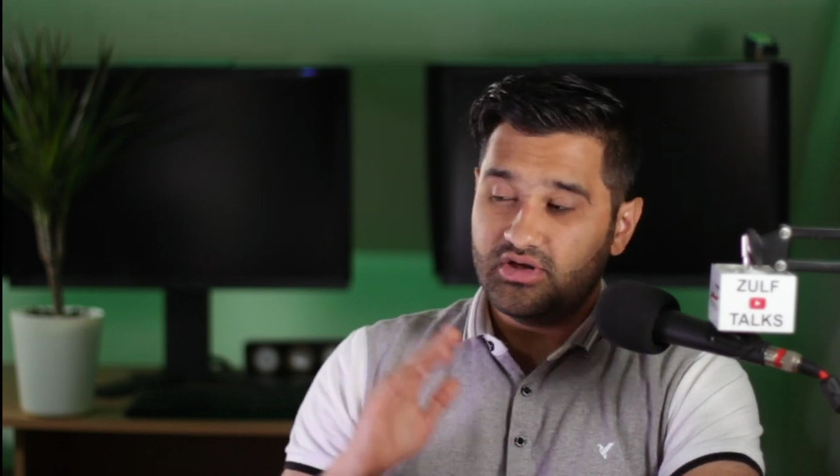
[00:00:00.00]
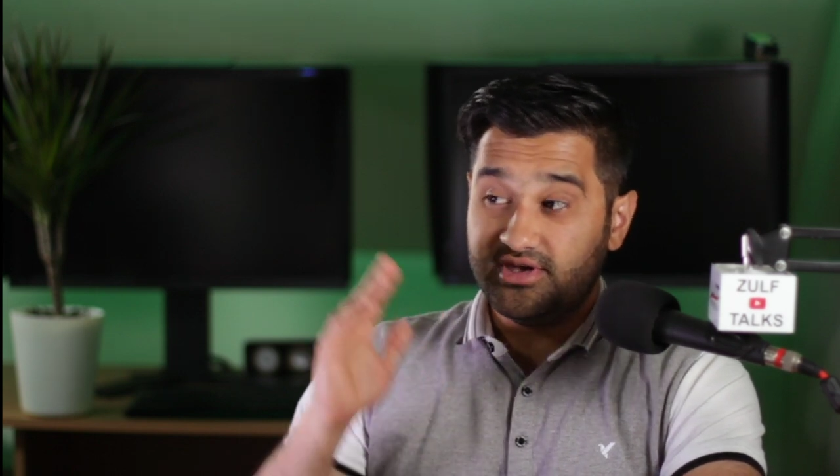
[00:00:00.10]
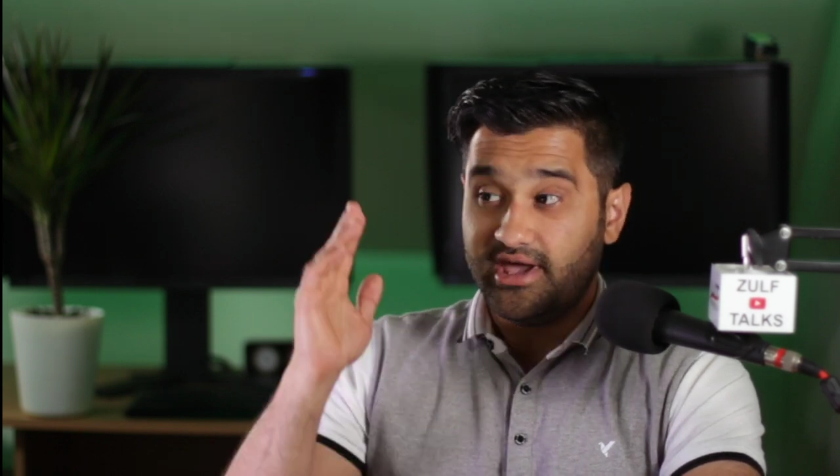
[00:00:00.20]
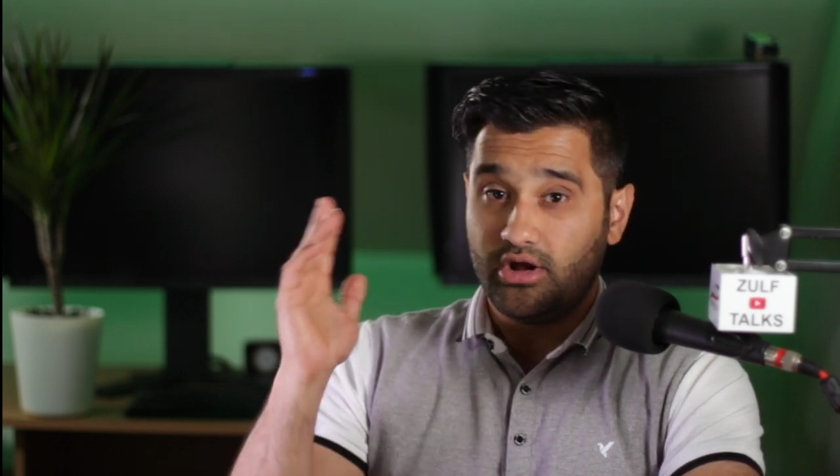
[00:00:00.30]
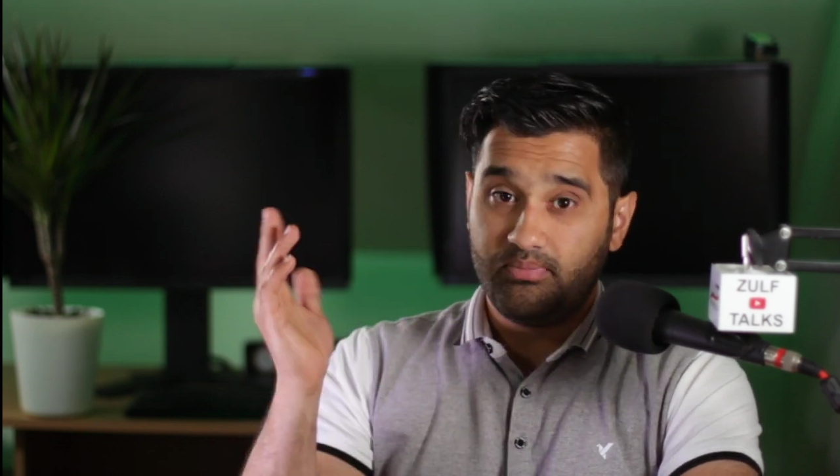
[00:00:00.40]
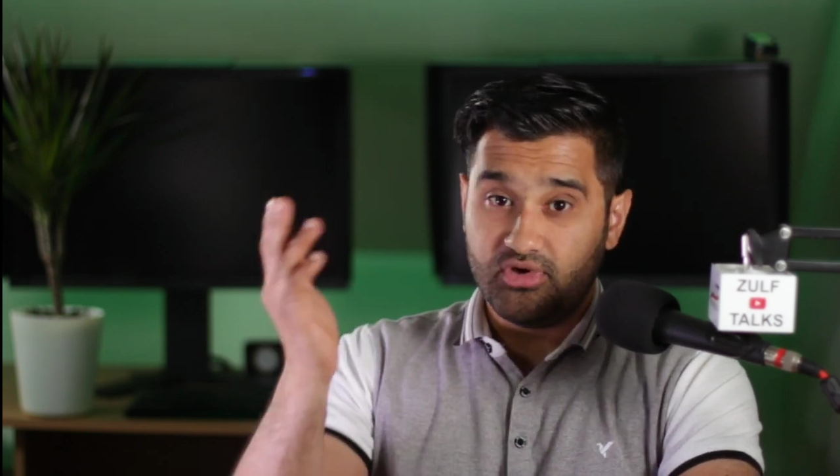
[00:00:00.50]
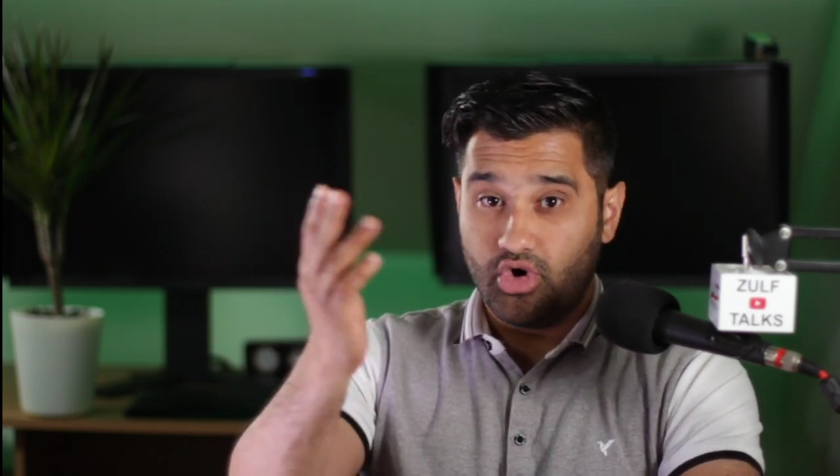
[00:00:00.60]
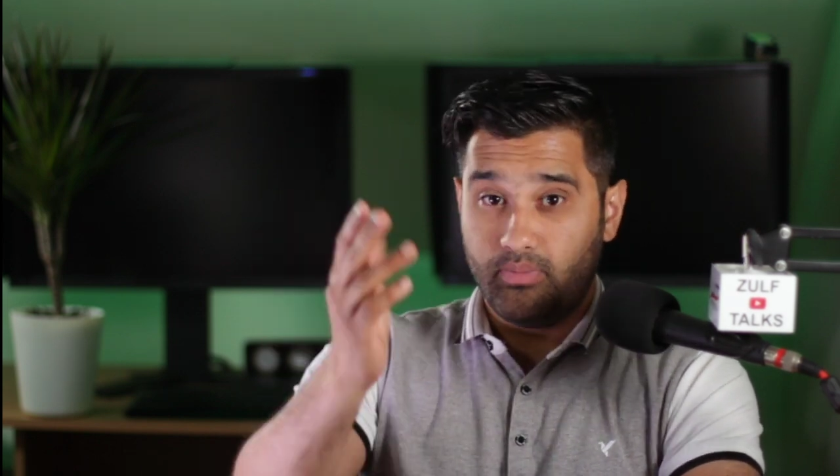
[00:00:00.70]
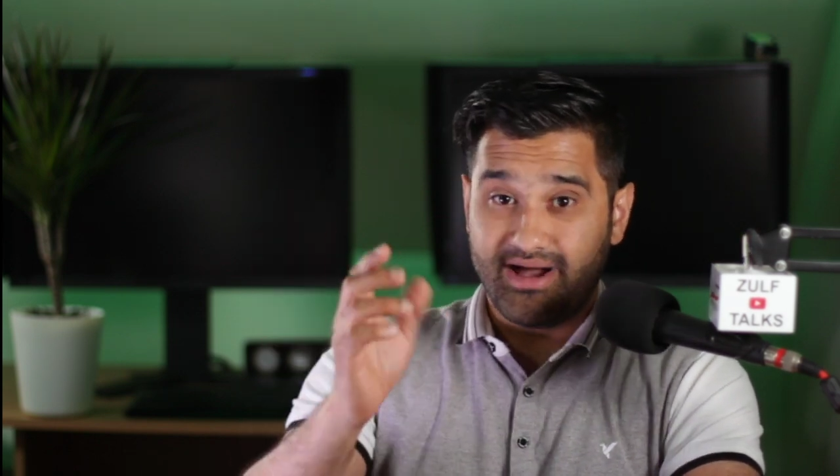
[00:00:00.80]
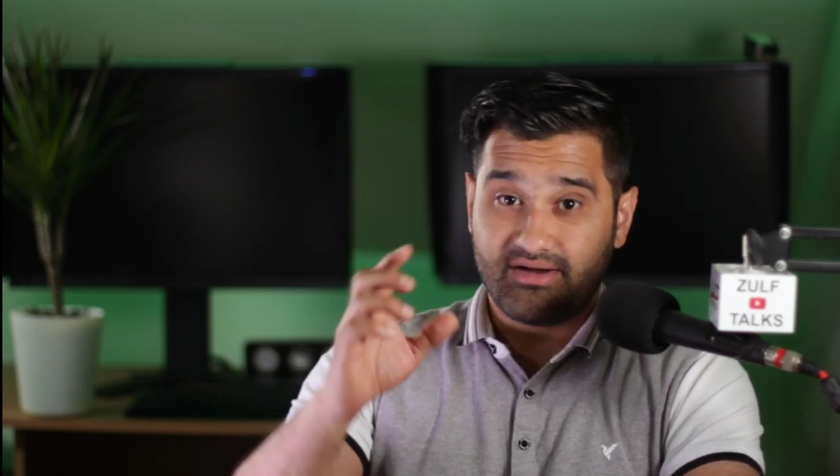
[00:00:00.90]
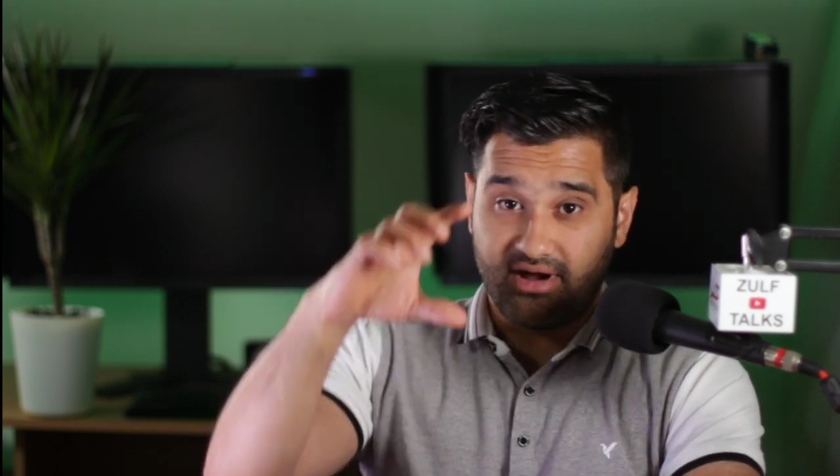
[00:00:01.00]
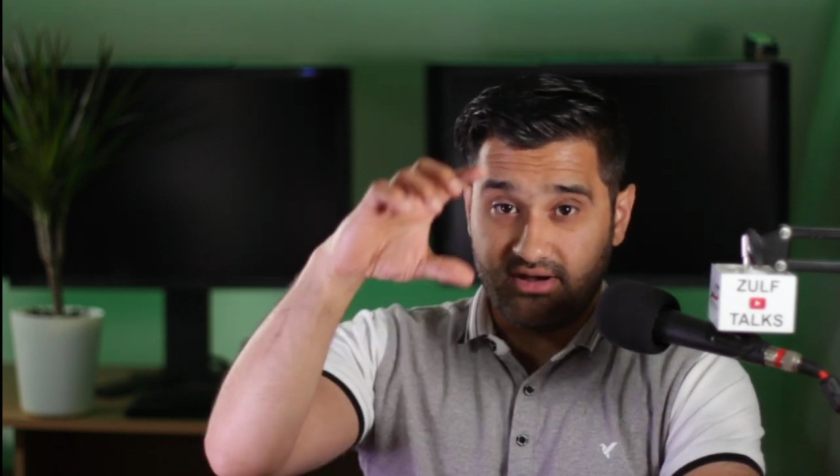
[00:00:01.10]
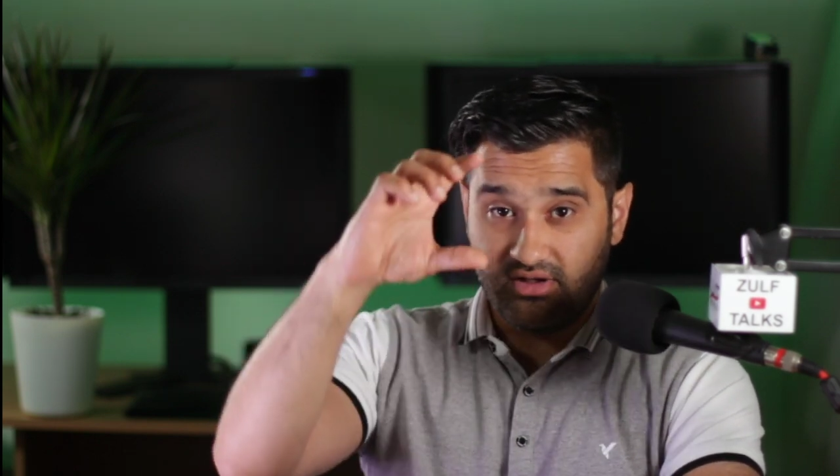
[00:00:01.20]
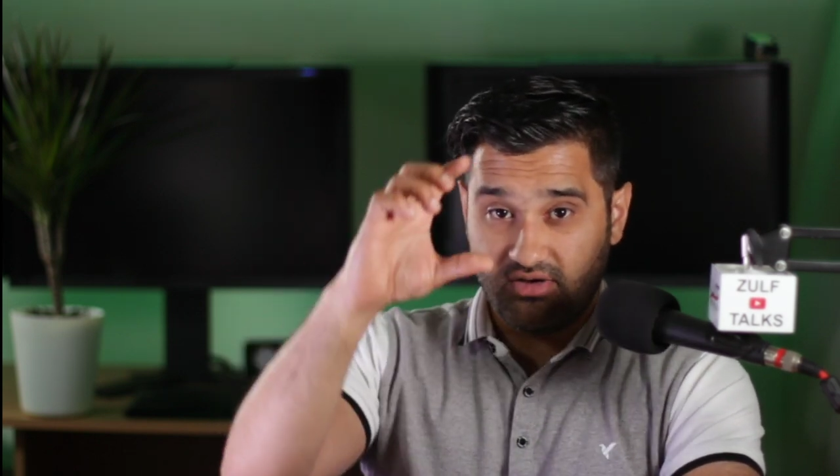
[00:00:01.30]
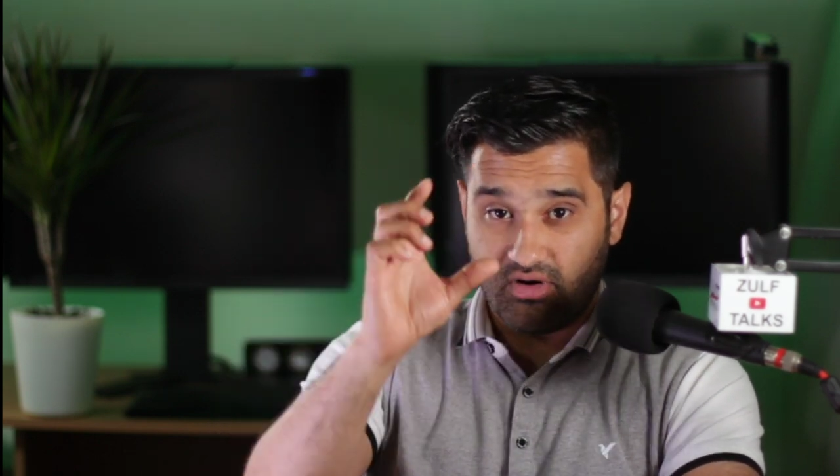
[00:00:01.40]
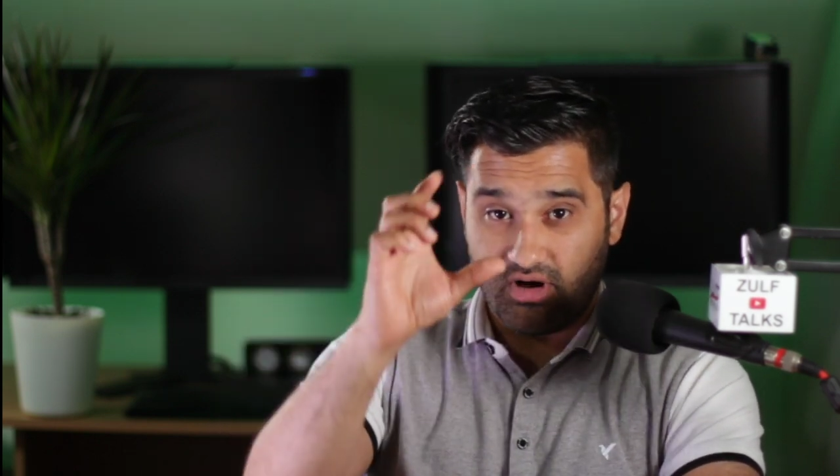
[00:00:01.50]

You get up, you go back around,